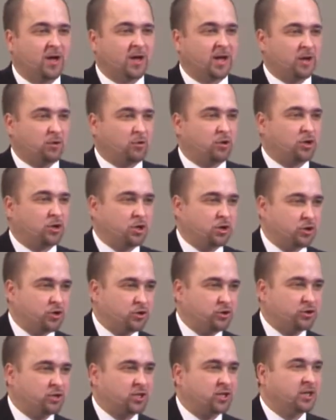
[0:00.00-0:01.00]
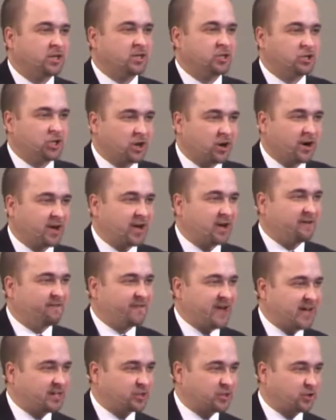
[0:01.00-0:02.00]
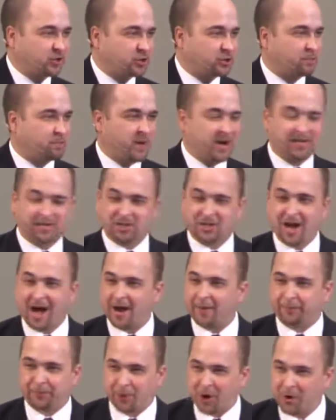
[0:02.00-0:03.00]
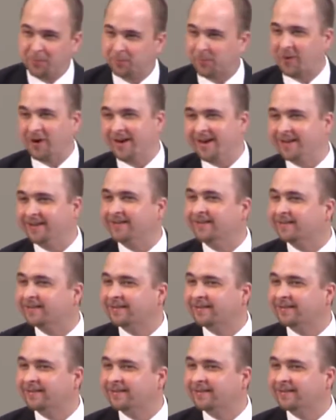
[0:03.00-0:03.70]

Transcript: he will use dirty vessels, but it's not appropriate.